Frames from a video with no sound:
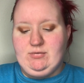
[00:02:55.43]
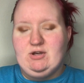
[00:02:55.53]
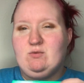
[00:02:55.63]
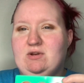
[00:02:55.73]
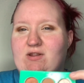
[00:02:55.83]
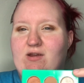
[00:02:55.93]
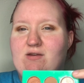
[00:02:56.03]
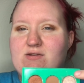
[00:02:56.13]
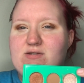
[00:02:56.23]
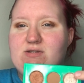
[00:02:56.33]
pick one of
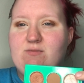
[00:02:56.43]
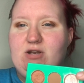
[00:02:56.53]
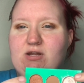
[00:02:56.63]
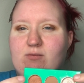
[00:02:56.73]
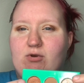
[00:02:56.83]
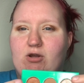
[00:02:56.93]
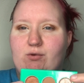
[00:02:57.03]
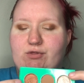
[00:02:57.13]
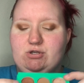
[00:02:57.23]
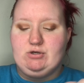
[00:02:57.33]
these, but I think I'm gonna go
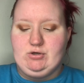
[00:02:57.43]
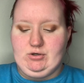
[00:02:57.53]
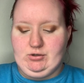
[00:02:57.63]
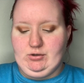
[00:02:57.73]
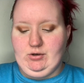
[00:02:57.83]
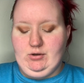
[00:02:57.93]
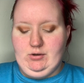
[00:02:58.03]
with the darker,